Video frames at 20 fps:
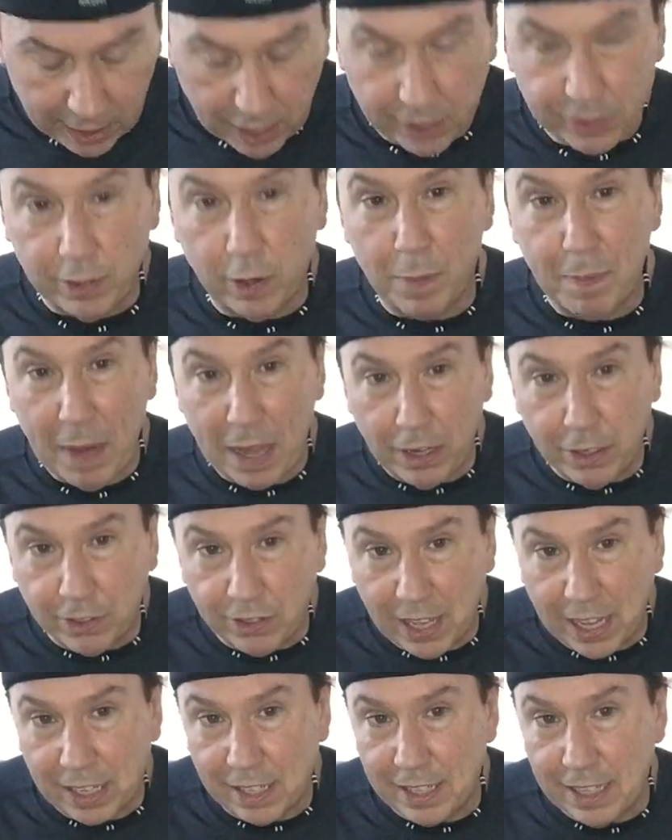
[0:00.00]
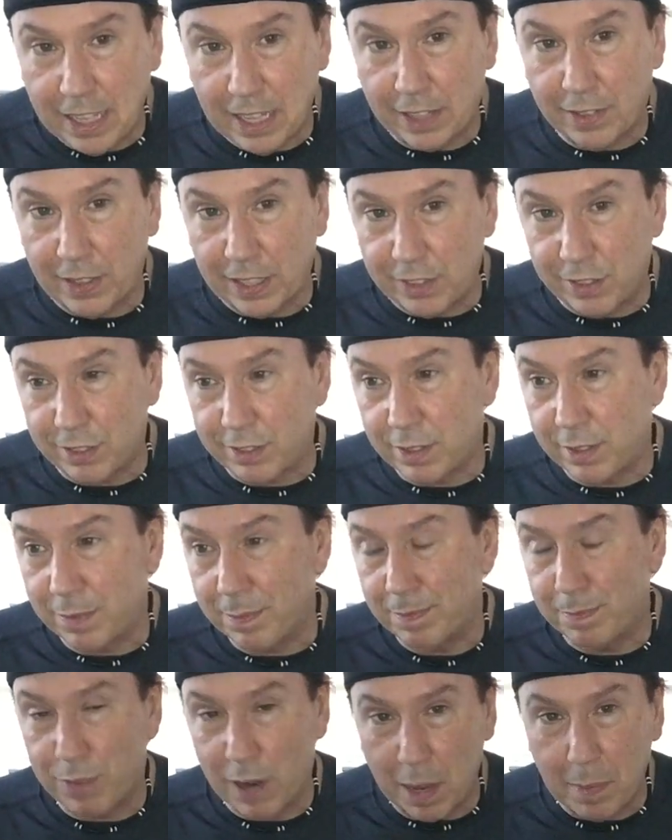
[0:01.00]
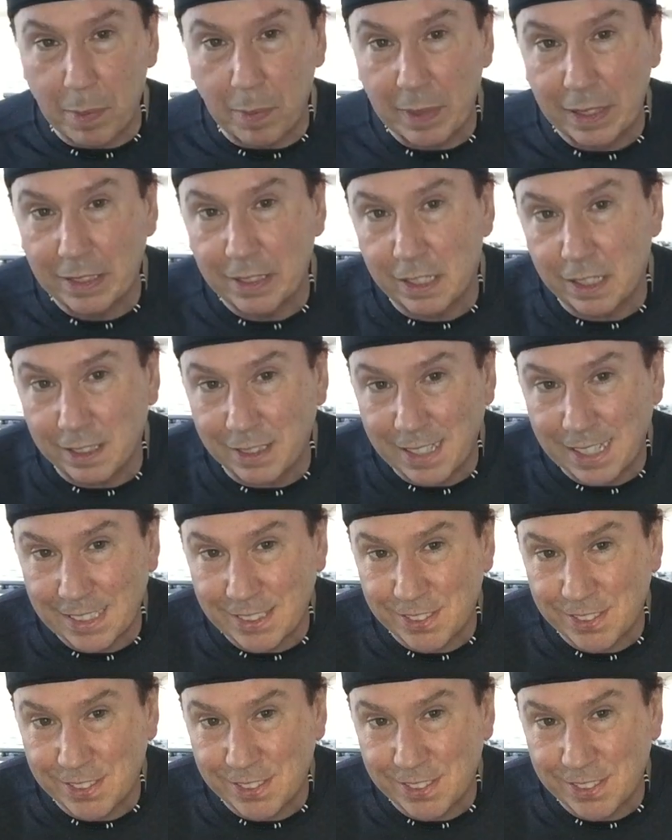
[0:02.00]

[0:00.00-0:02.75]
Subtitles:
So a better technique that's probably a little